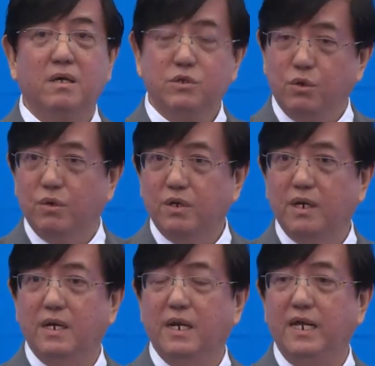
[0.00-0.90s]
So,
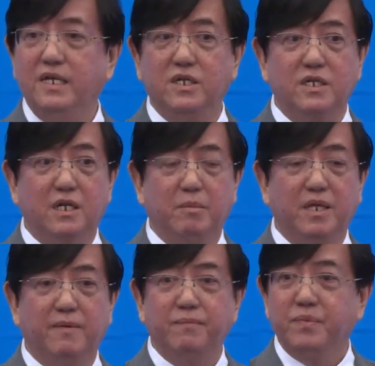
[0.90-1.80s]
ladies and gentlemen,
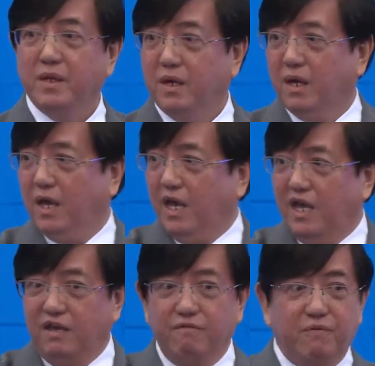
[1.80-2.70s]

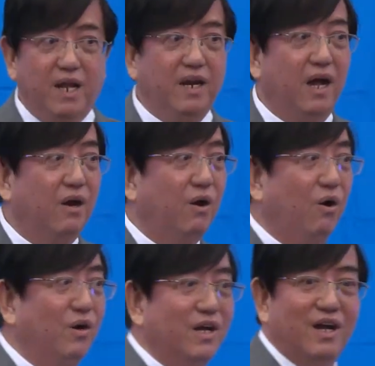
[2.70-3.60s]
in front,
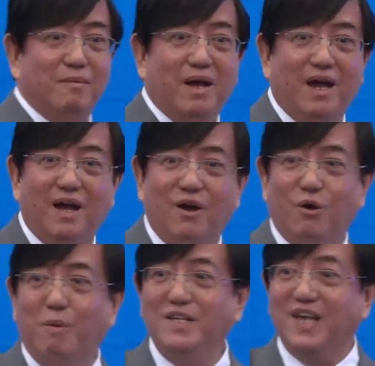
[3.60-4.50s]
all the
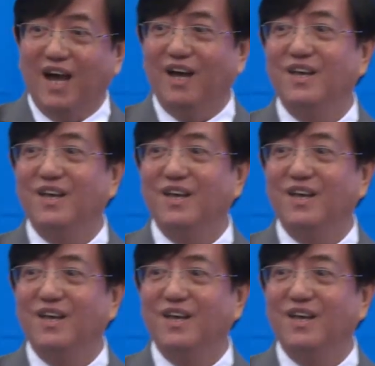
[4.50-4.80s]
Obasan,